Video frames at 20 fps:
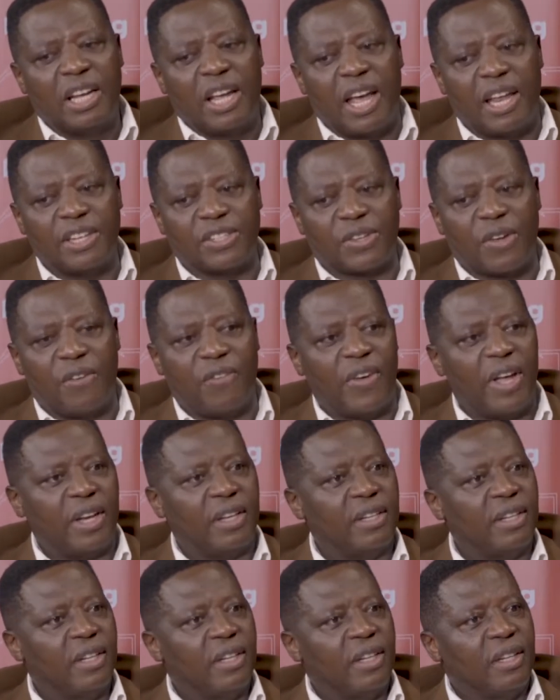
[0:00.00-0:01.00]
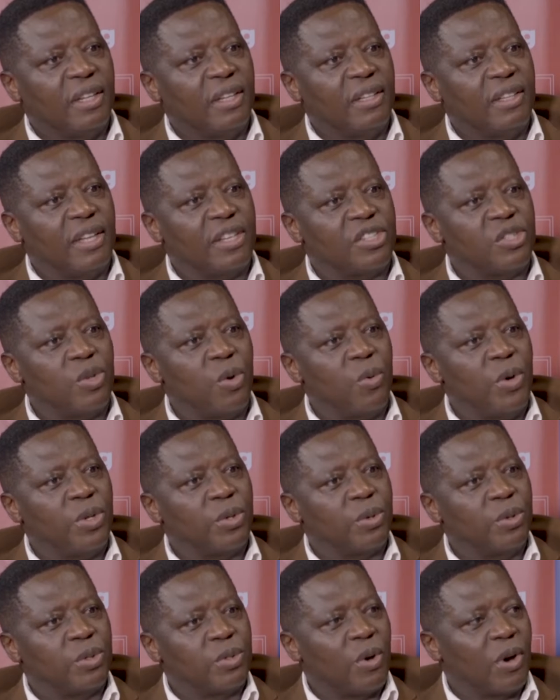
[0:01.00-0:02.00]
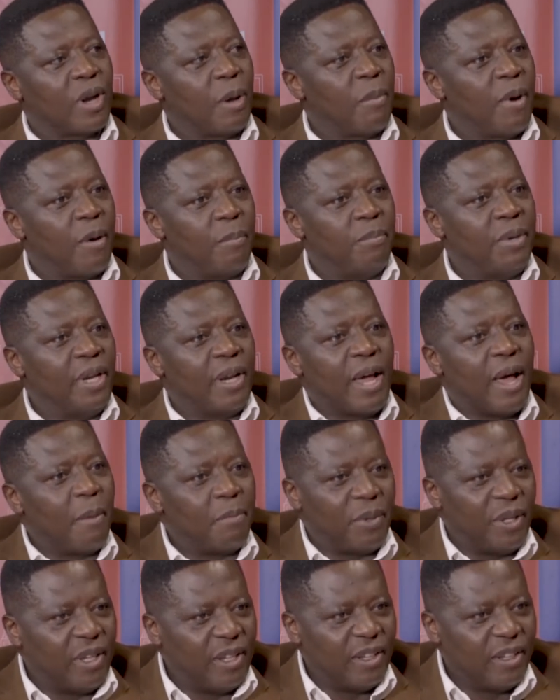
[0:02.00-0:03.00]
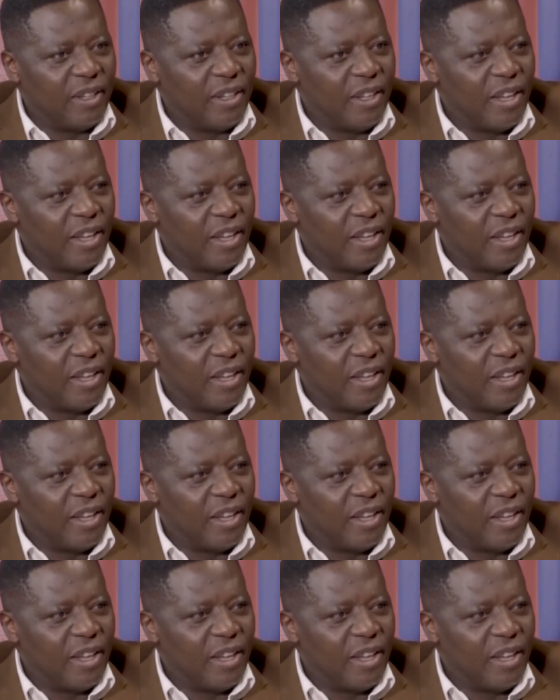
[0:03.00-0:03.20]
I discovered there's no way you could talk about being happy